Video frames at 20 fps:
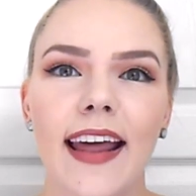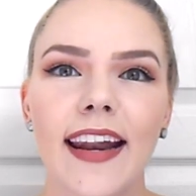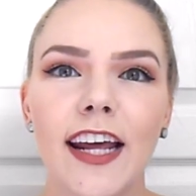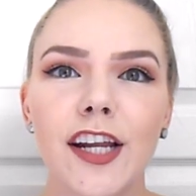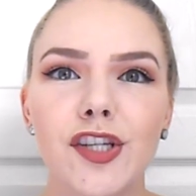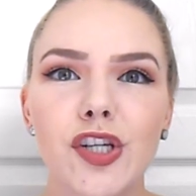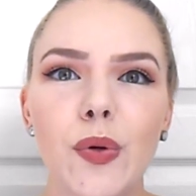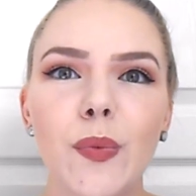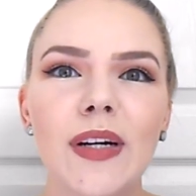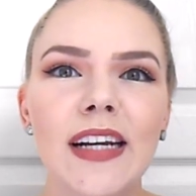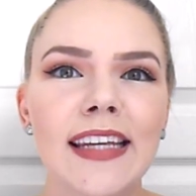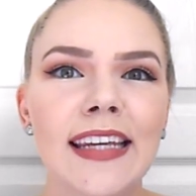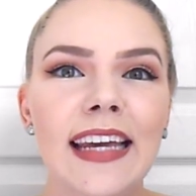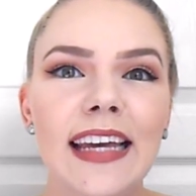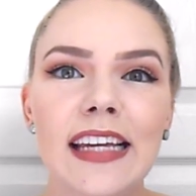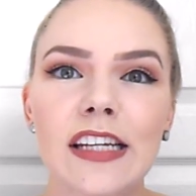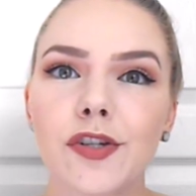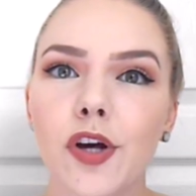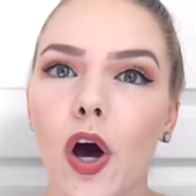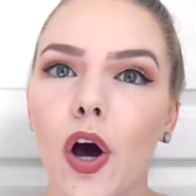And I don't want to
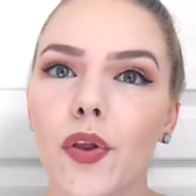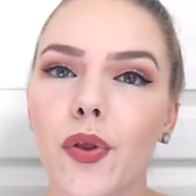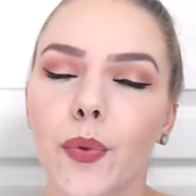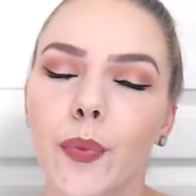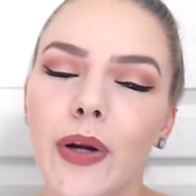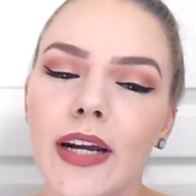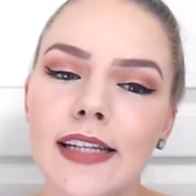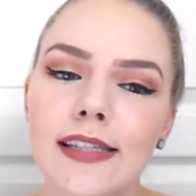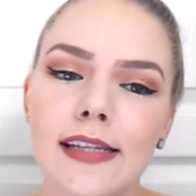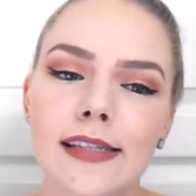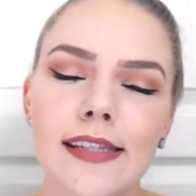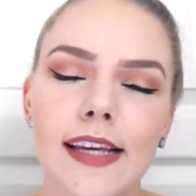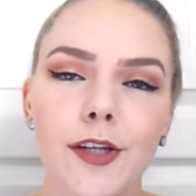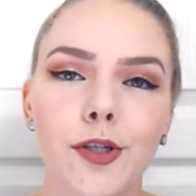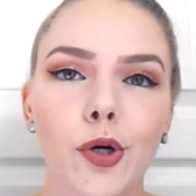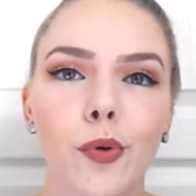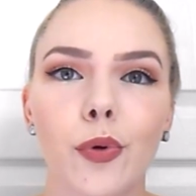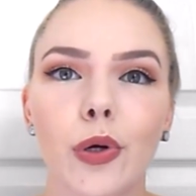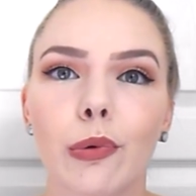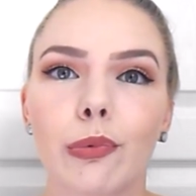get into all the reasons. I
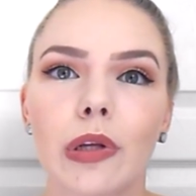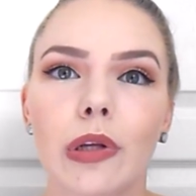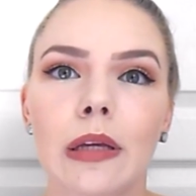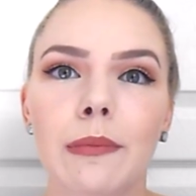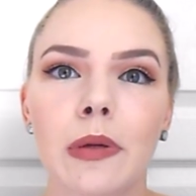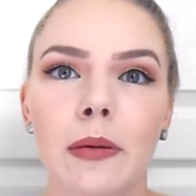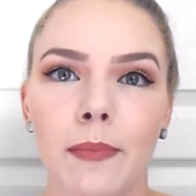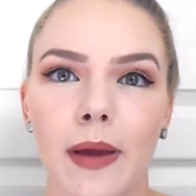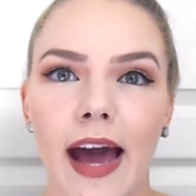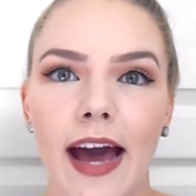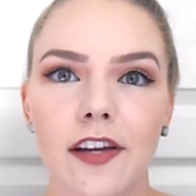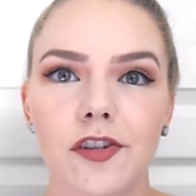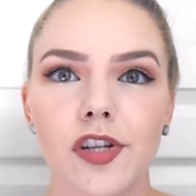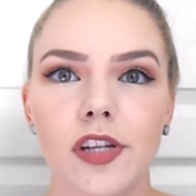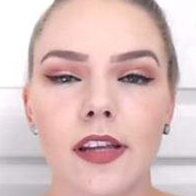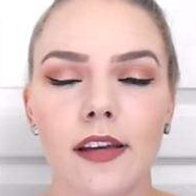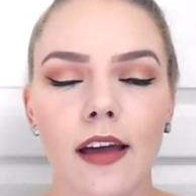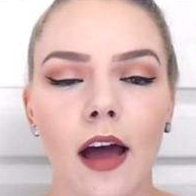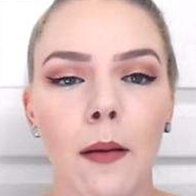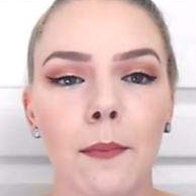don't want to really be
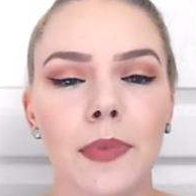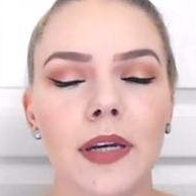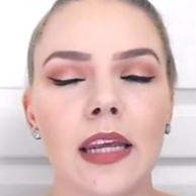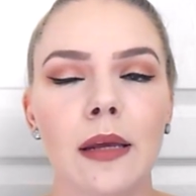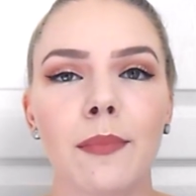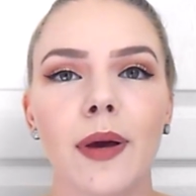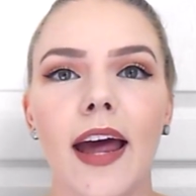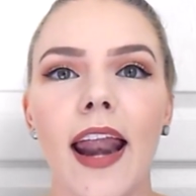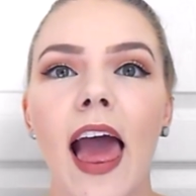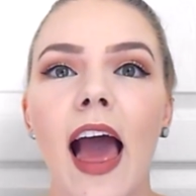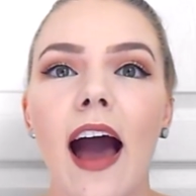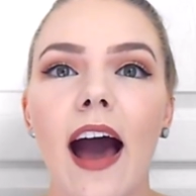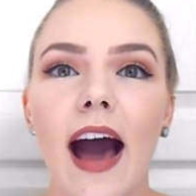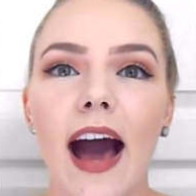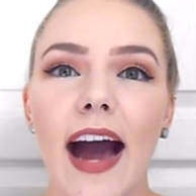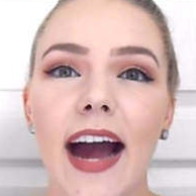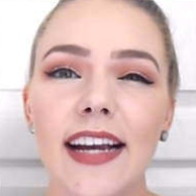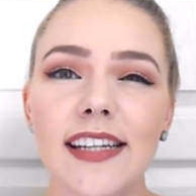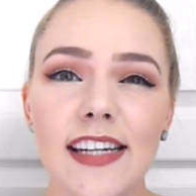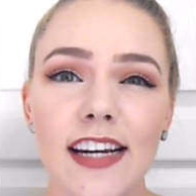bashing the company, but
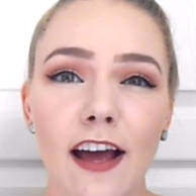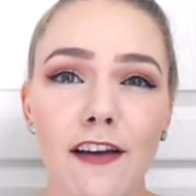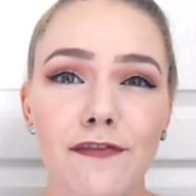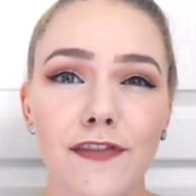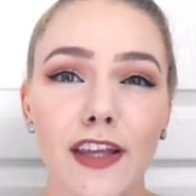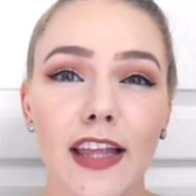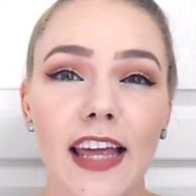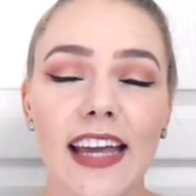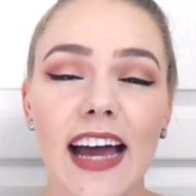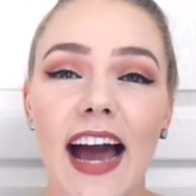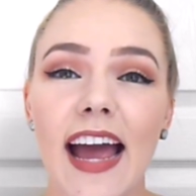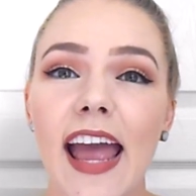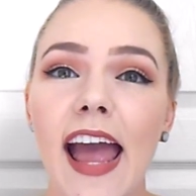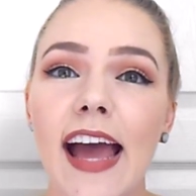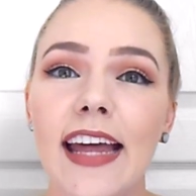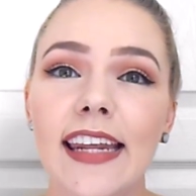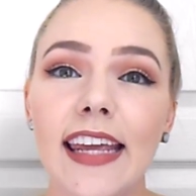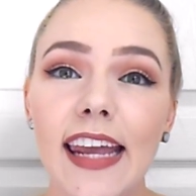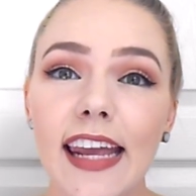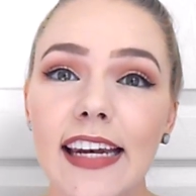I did not feel like I
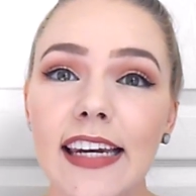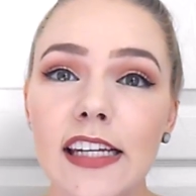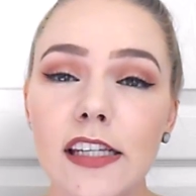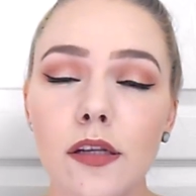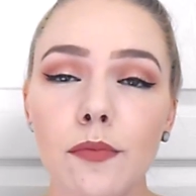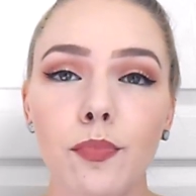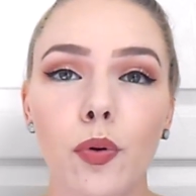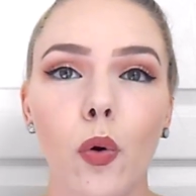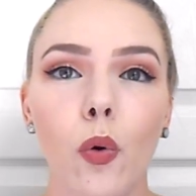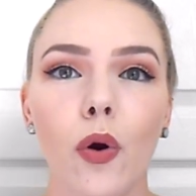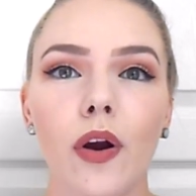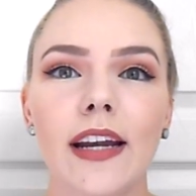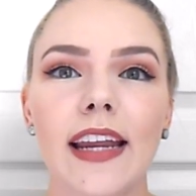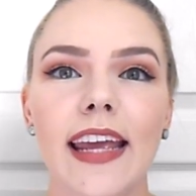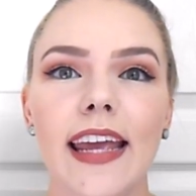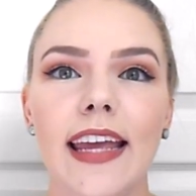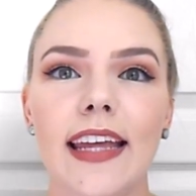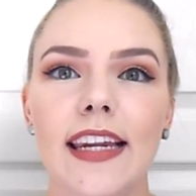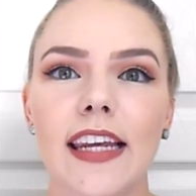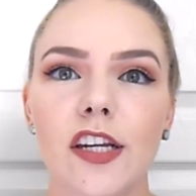had any
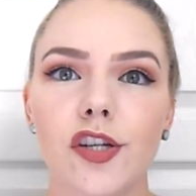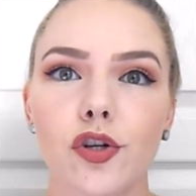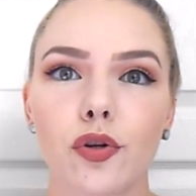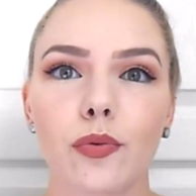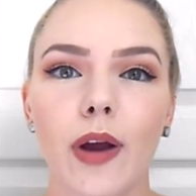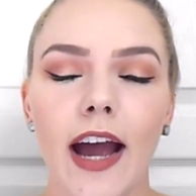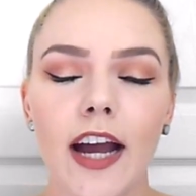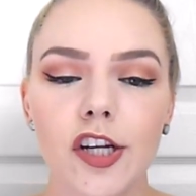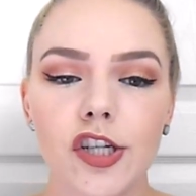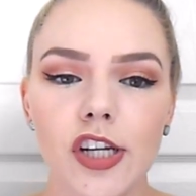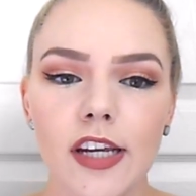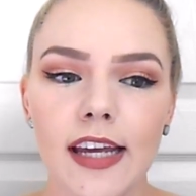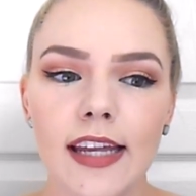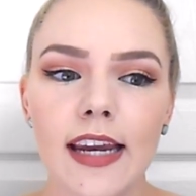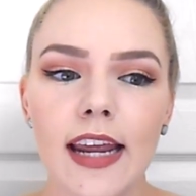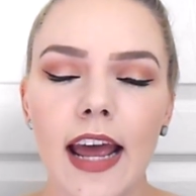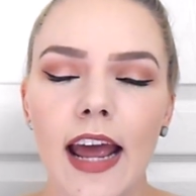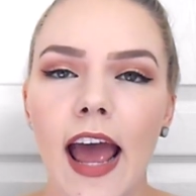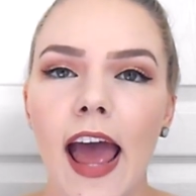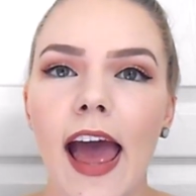support, any
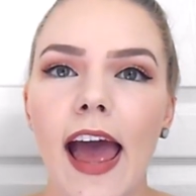direction.